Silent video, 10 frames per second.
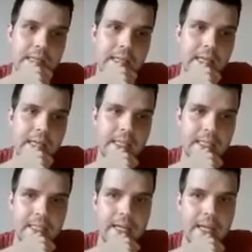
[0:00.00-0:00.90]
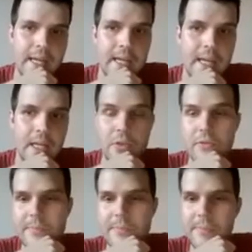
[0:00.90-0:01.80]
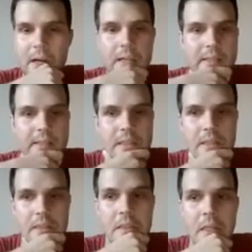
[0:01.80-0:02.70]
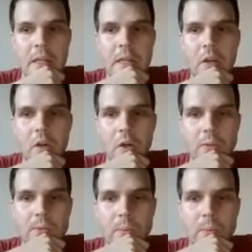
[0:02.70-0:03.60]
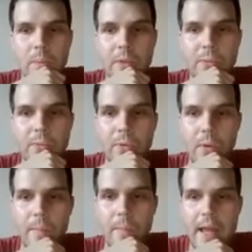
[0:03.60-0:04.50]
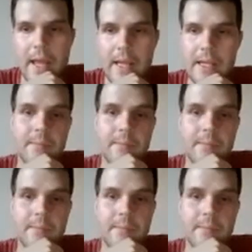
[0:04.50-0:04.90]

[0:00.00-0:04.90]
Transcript: uh, in a newspaper article of a woman from a